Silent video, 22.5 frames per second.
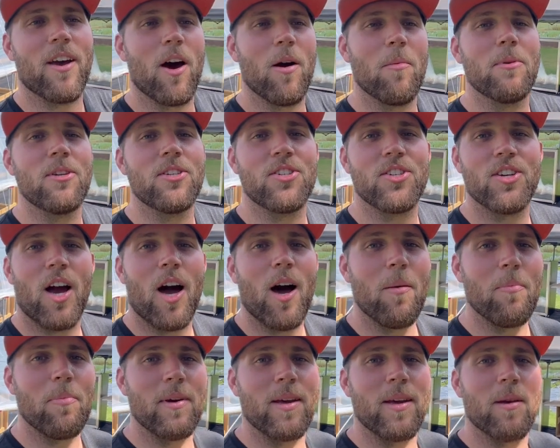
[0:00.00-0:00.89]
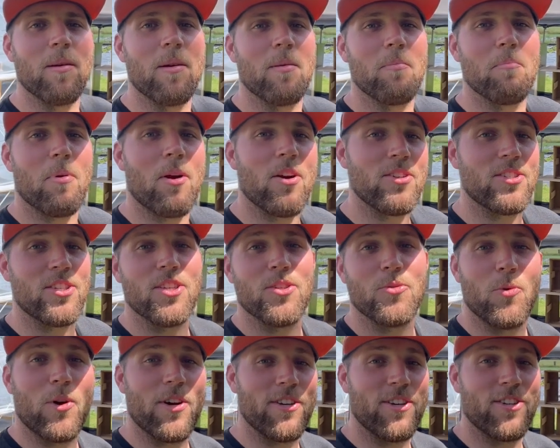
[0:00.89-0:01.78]
come and shop and
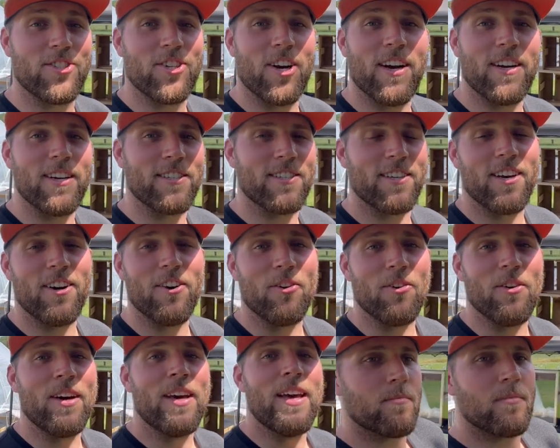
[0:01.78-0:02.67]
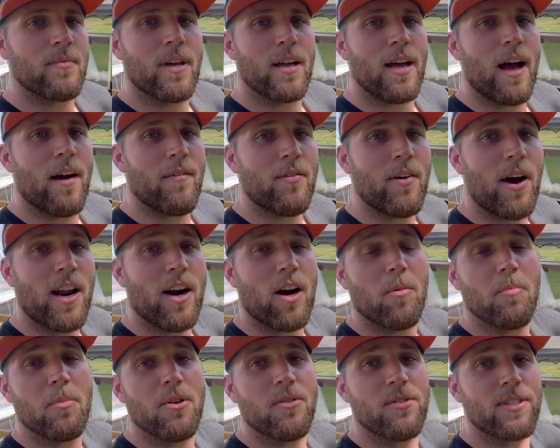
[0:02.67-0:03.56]
purchase what you're trying to sell. I've got
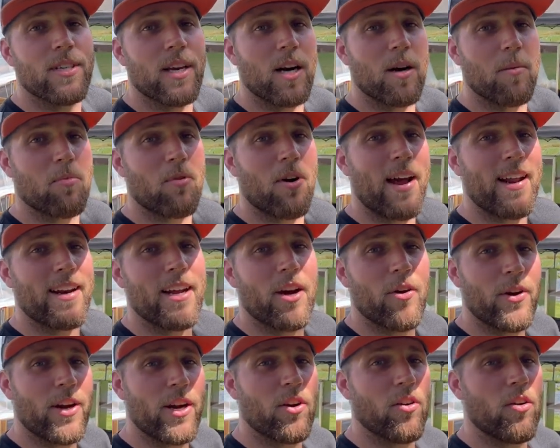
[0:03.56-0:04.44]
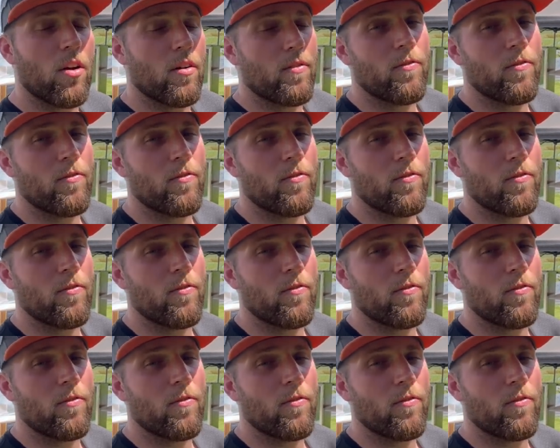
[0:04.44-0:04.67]
our booth set up right now here on our